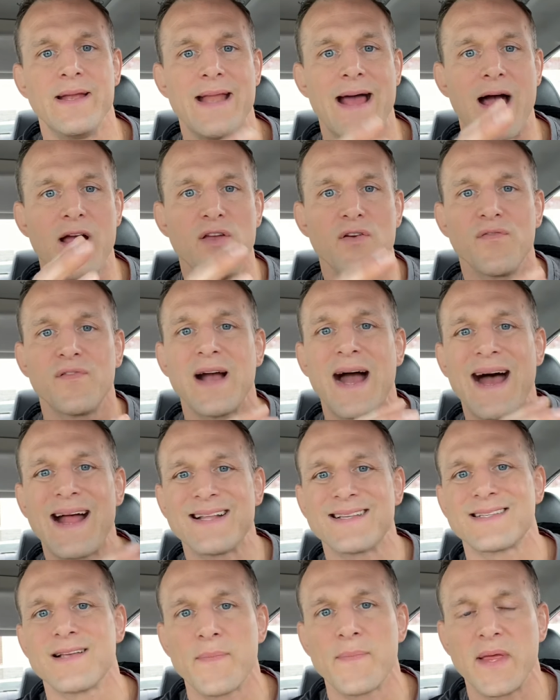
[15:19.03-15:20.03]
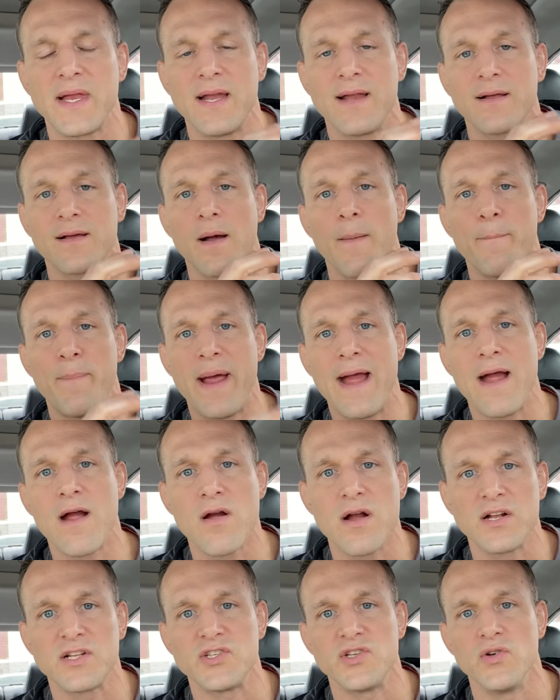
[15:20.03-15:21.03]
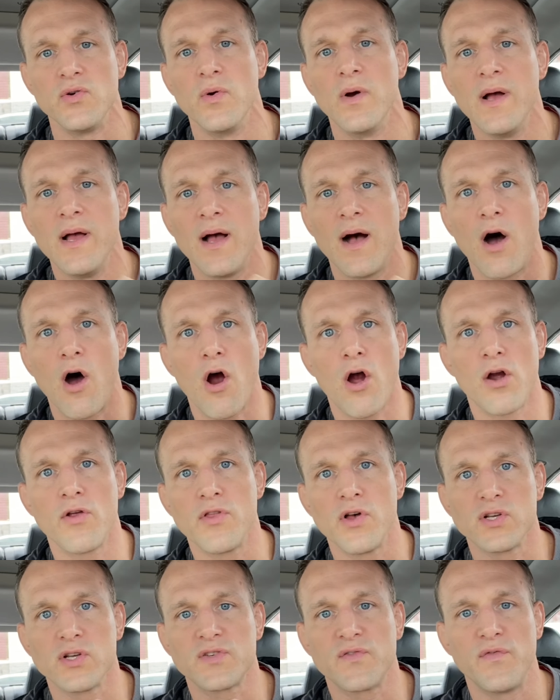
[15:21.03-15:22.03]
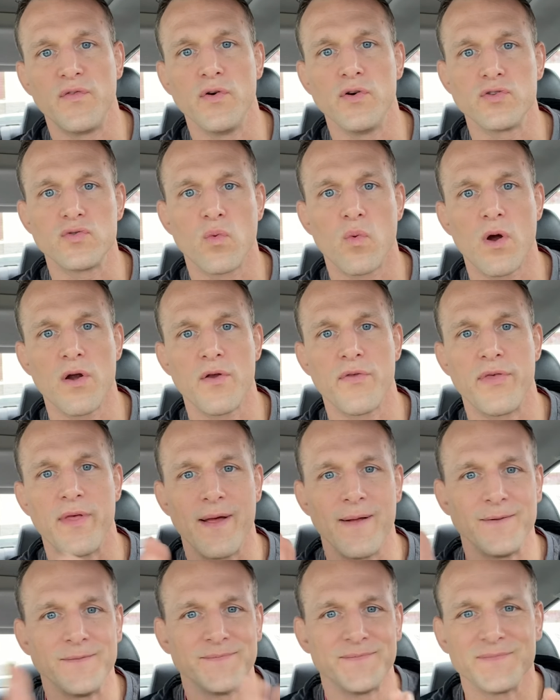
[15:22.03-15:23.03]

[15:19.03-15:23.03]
Now you've got something to compare it to. Are those foods worth it?